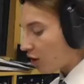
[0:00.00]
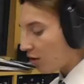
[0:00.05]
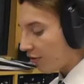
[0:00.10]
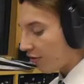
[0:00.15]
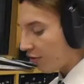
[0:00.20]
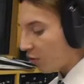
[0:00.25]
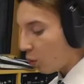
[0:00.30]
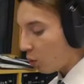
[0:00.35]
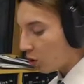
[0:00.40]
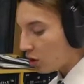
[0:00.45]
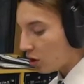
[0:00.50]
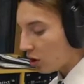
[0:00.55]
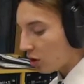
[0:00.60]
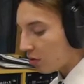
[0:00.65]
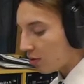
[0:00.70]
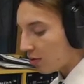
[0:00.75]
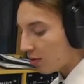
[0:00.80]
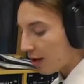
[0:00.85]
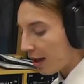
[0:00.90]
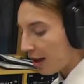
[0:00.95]
of
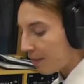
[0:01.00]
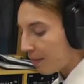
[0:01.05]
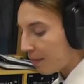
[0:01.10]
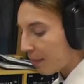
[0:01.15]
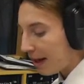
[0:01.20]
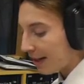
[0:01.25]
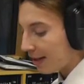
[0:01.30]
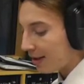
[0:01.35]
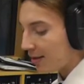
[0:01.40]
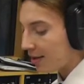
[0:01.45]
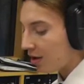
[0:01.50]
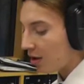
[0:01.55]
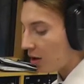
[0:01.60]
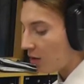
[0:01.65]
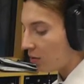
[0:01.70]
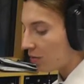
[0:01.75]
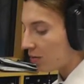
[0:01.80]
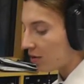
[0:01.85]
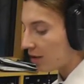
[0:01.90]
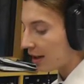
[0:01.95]
fortunes then, Bacchus
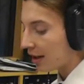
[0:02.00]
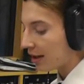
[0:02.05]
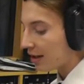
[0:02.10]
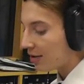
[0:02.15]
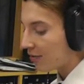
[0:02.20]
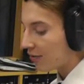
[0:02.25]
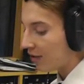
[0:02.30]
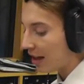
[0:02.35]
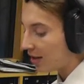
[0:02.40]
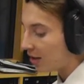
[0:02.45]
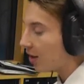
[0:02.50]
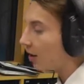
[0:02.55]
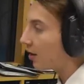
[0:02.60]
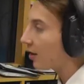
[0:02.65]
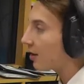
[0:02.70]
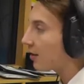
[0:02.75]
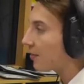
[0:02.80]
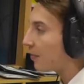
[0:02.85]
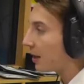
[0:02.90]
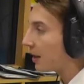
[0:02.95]
Colts against
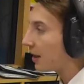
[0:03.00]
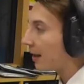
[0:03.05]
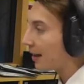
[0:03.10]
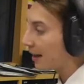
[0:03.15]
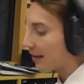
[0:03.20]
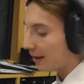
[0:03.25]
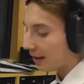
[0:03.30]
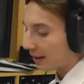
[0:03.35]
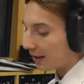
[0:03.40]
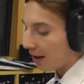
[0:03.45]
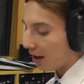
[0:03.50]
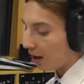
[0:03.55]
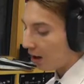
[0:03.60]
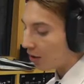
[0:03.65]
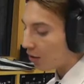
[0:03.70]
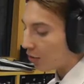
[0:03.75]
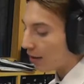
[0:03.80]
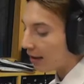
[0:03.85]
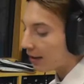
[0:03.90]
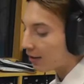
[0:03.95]
Valkyries B at the
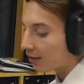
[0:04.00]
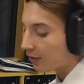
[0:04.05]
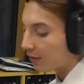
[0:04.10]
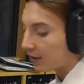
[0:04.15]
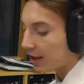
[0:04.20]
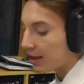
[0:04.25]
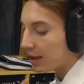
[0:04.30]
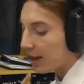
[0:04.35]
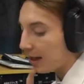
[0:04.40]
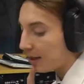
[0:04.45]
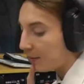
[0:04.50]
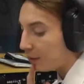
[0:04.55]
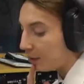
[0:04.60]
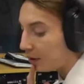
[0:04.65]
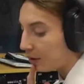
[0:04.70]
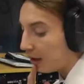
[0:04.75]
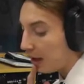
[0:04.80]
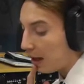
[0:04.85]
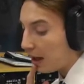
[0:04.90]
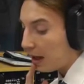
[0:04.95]
other end of the
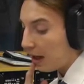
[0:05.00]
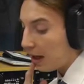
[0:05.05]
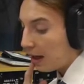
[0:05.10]
table.